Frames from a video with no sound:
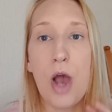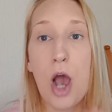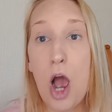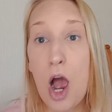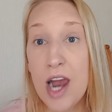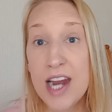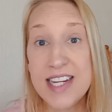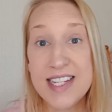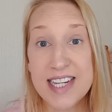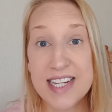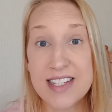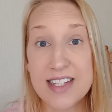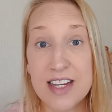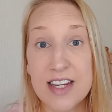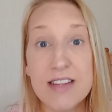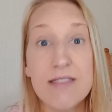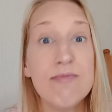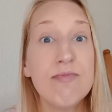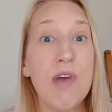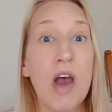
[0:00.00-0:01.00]
I
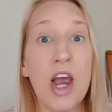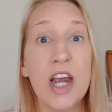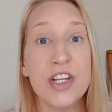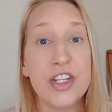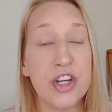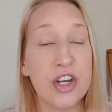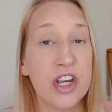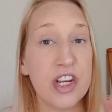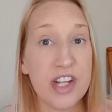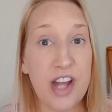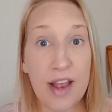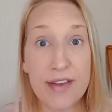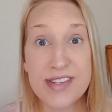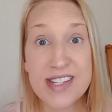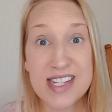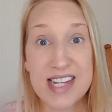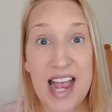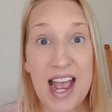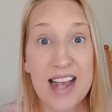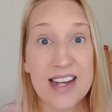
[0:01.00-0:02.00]
didn't. I took enough
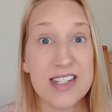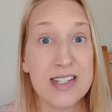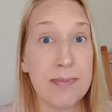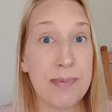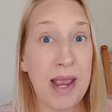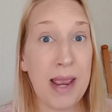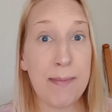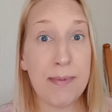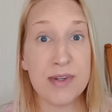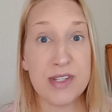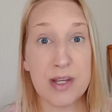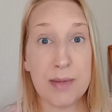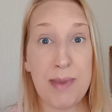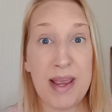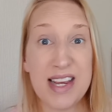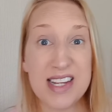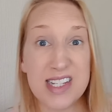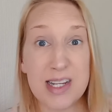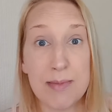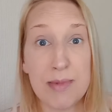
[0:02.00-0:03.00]
snacks to be able to
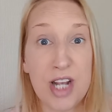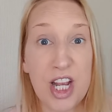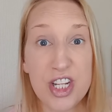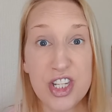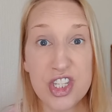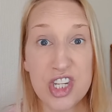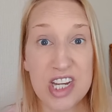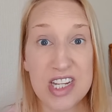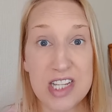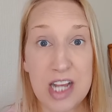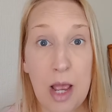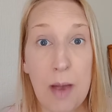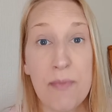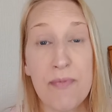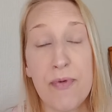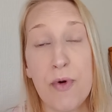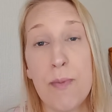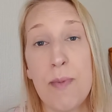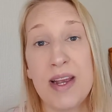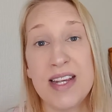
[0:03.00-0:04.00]
make some lunches
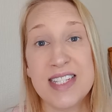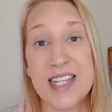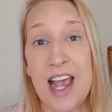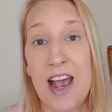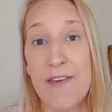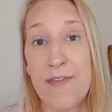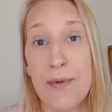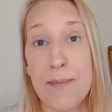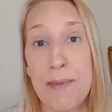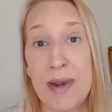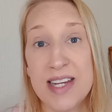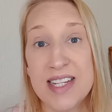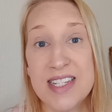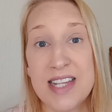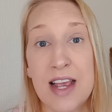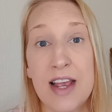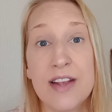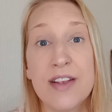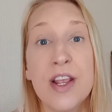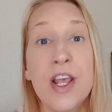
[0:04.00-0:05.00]
up for myself and my
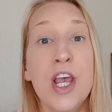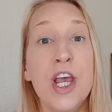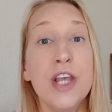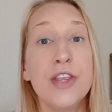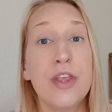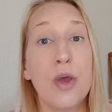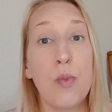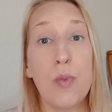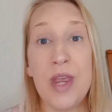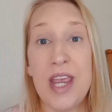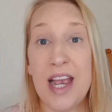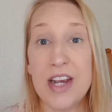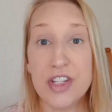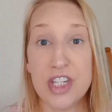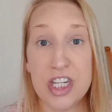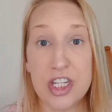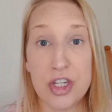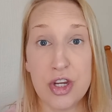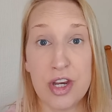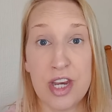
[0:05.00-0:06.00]
son that we
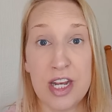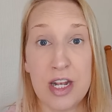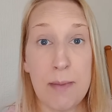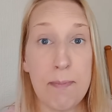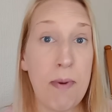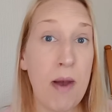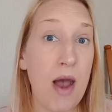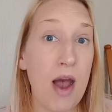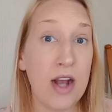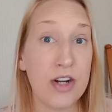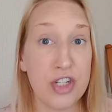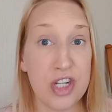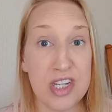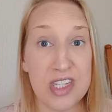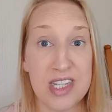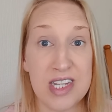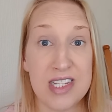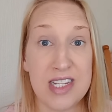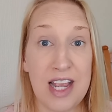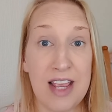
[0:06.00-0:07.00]
actually took in the park
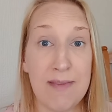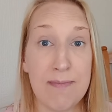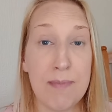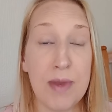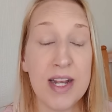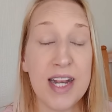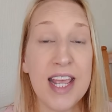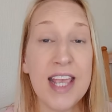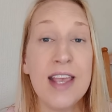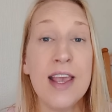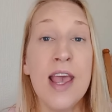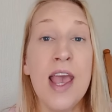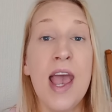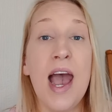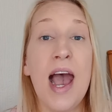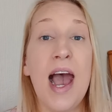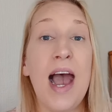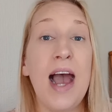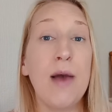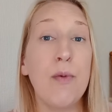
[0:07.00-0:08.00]
just to save money.
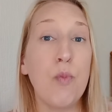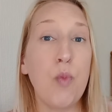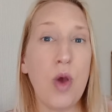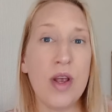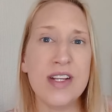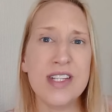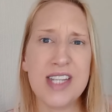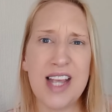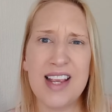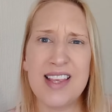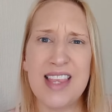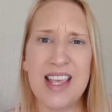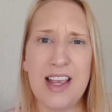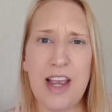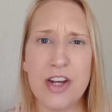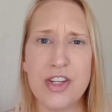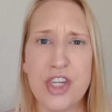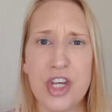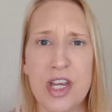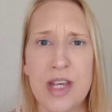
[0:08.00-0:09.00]
Once I think
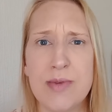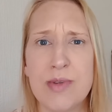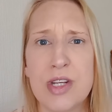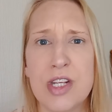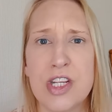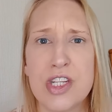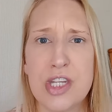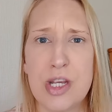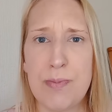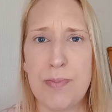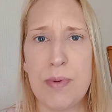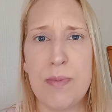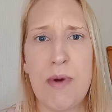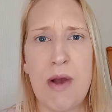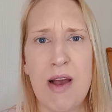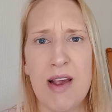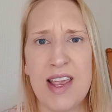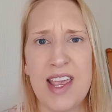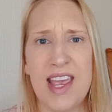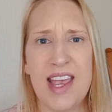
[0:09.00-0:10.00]
I took him to the
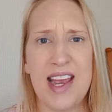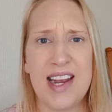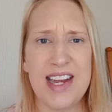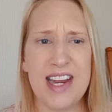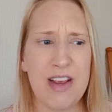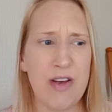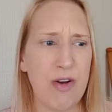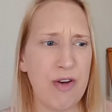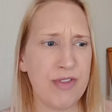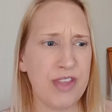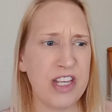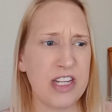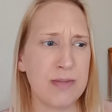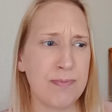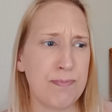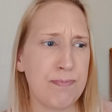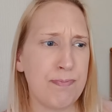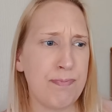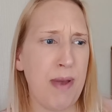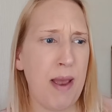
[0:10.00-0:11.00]
supermarket and he got
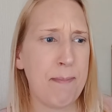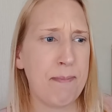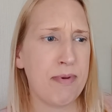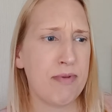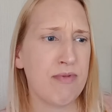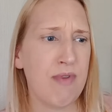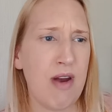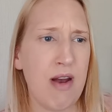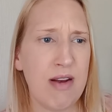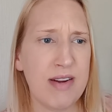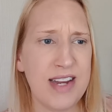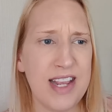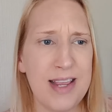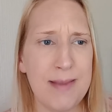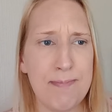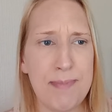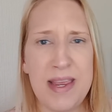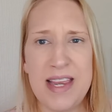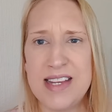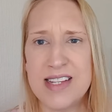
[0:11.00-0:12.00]
this
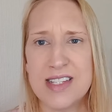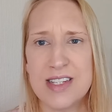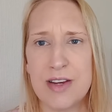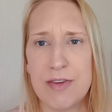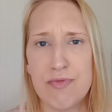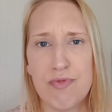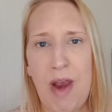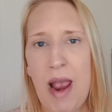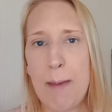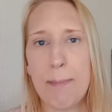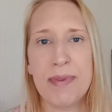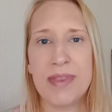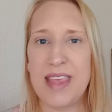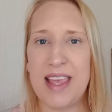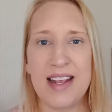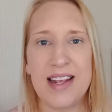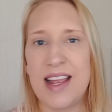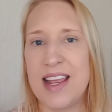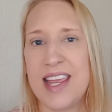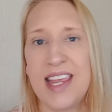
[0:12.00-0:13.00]
pepperoni pizza wrap
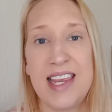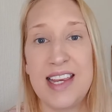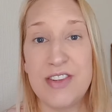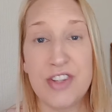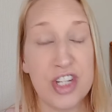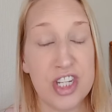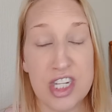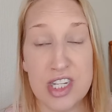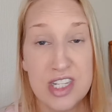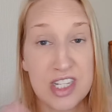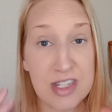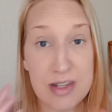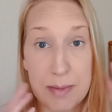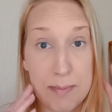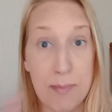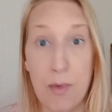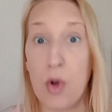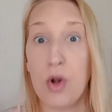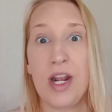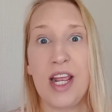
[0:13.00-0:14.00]
thing that he just
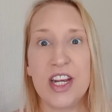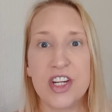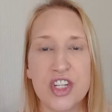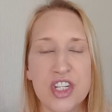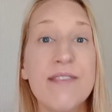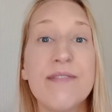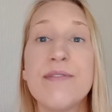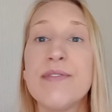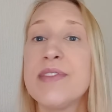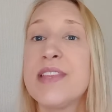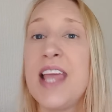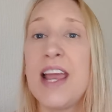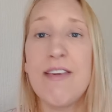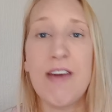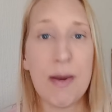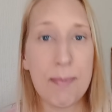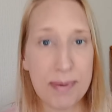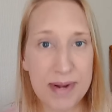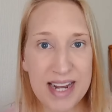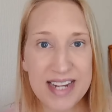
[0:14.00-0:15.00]
demolished. There
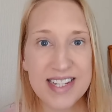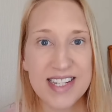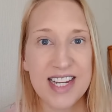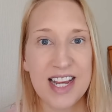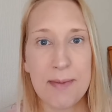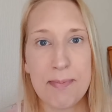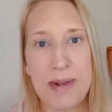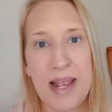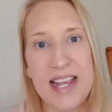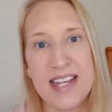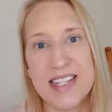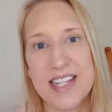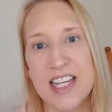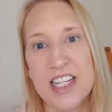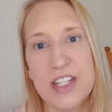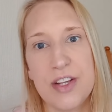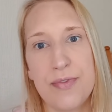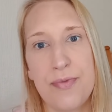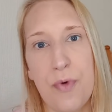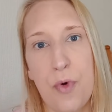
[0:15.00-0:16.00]
are plenty of
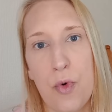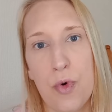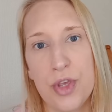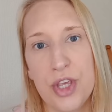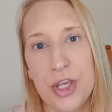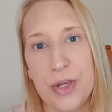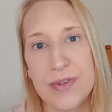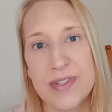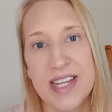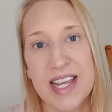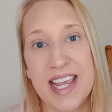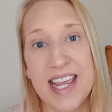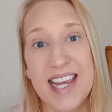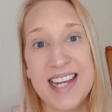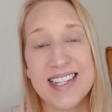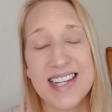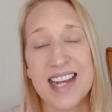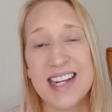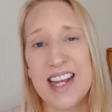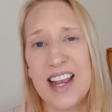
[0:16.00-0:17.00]
places for you to
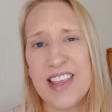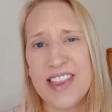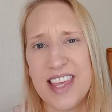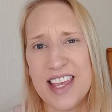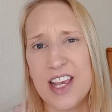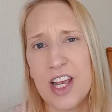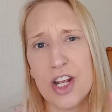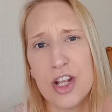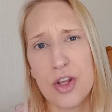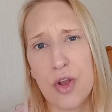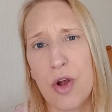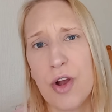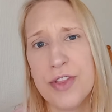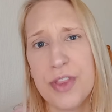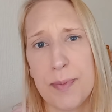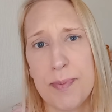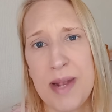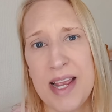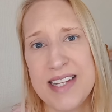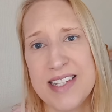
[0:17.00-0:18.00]
eat, and I think a lot of
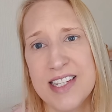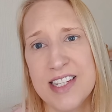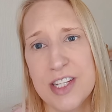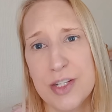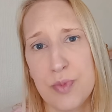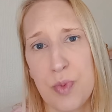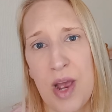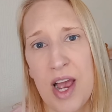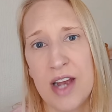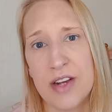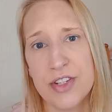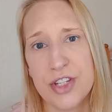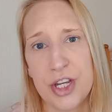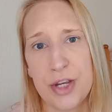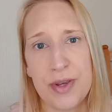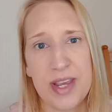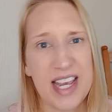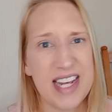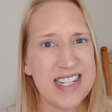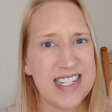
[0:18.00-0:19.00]
the places as well
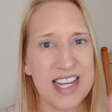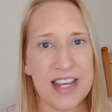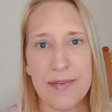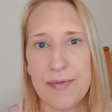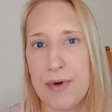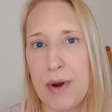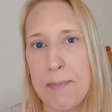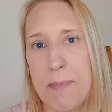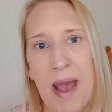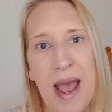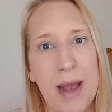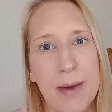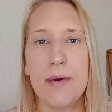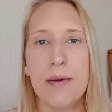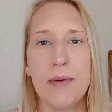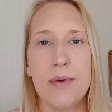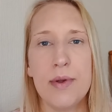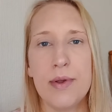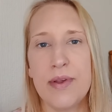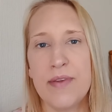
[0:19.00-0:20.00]
do kids eat for £1
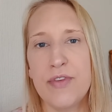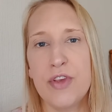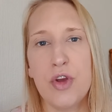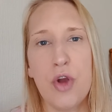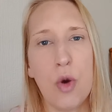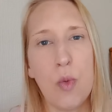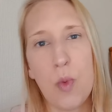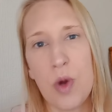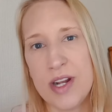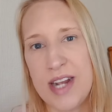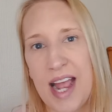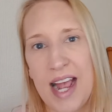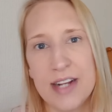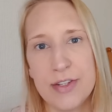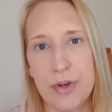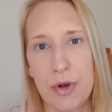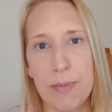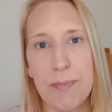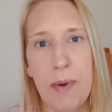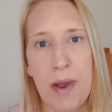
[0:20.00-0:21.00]
if you've got one
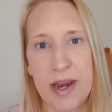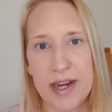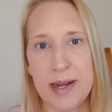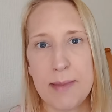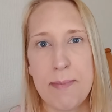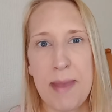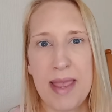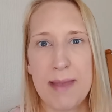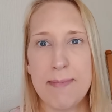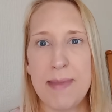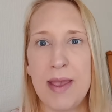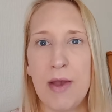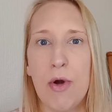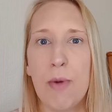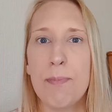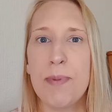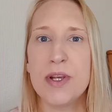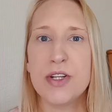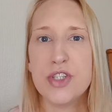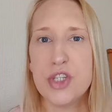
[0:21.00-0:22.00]
adult buying a main
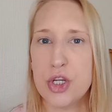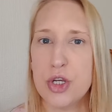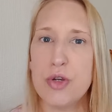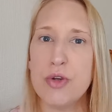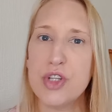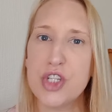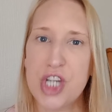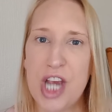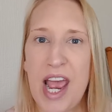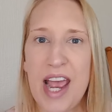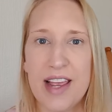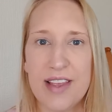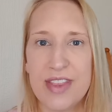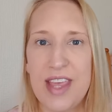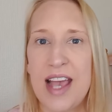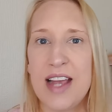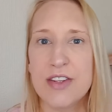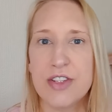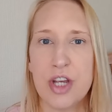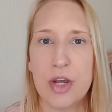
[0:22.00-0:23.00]
meal. But do check
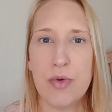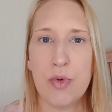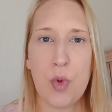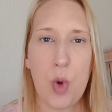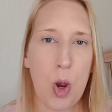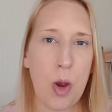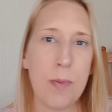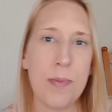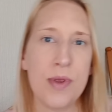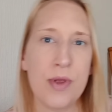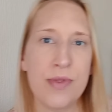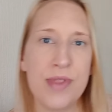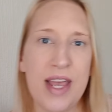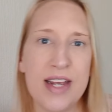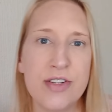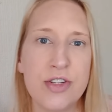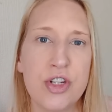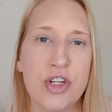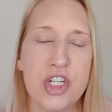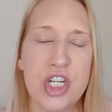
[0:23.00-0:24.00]
that, don't quote me on
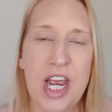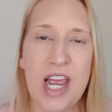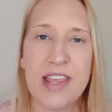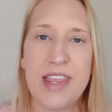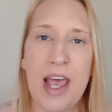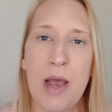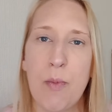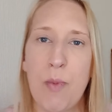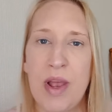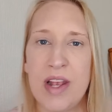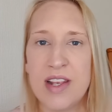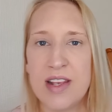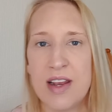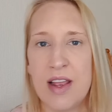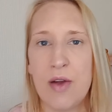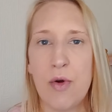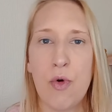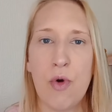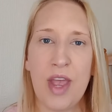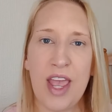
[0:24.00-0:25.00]
that, do check that
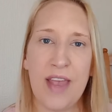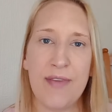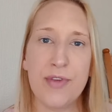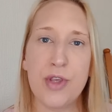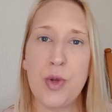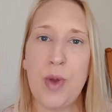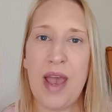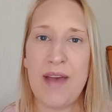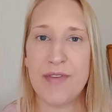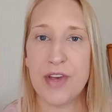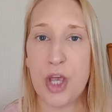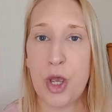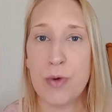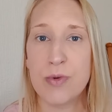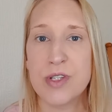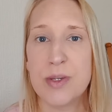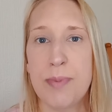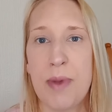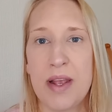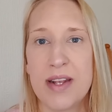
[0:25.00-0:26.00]
when or if you ever go
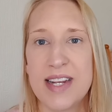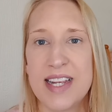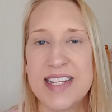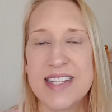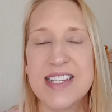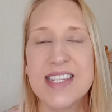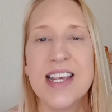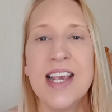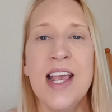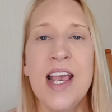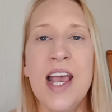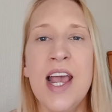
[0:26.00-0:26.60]
to Butlins.